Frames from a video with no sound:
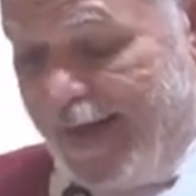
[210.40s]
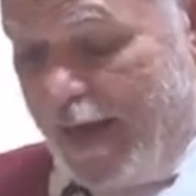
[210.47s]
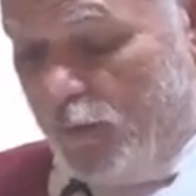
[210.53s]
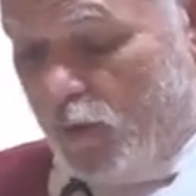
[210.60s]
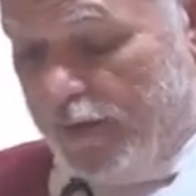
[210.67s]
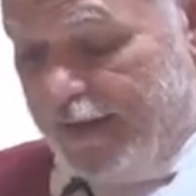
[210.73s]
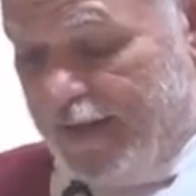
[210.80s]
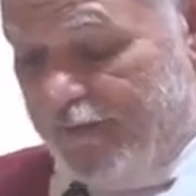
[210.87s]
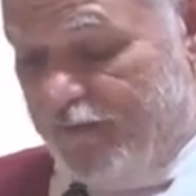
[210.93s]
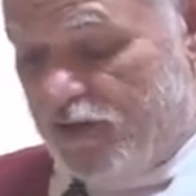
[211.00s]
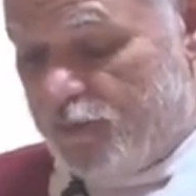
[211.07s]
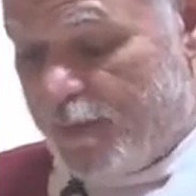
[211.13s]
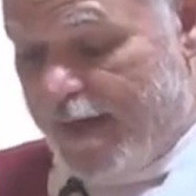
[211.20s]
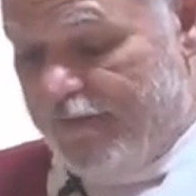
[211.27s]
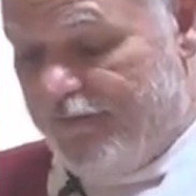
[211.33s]
that I will give
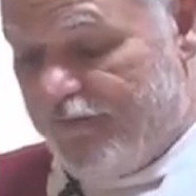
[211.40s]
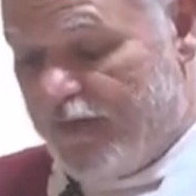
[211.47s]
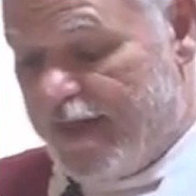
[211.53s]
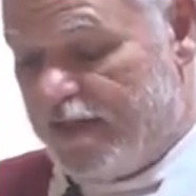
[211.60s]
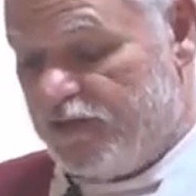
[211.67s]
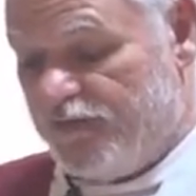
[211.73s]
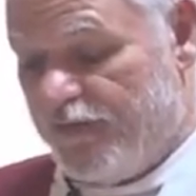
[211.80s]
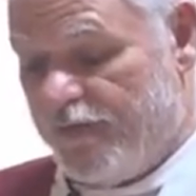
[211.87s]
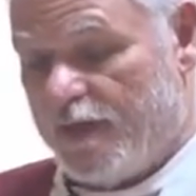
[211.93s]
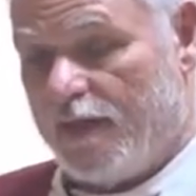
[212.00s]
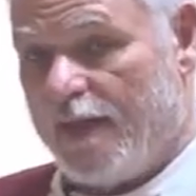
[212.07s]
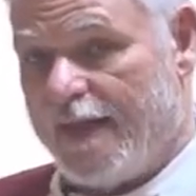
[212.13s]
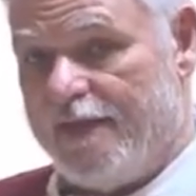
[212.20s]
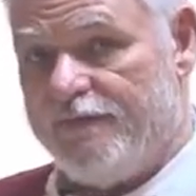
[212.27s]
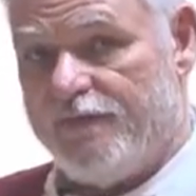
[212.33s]
is my flesh for the
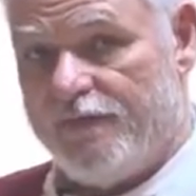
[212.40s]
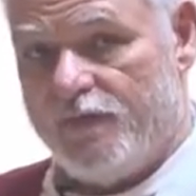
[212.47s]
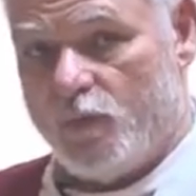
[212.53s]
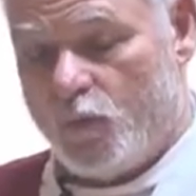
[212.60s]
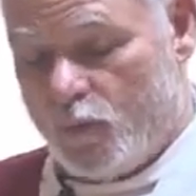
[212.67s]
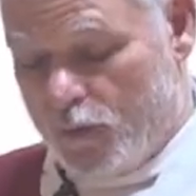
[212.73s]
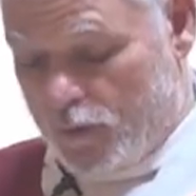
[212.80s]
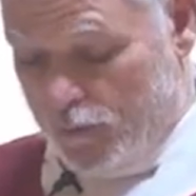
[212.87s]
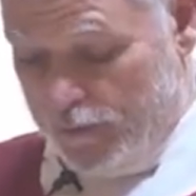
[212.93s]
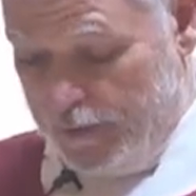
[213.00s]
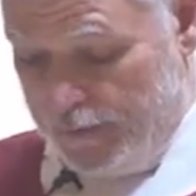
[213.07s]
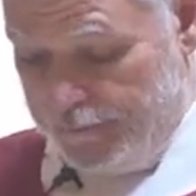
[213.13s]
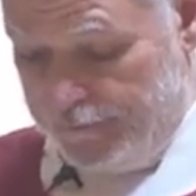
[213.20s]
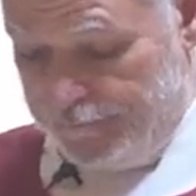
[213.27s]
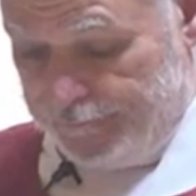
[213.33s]
life of the
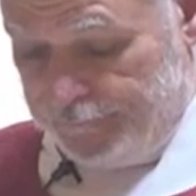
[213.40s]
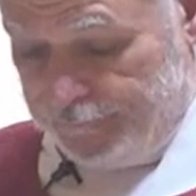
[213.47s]
world."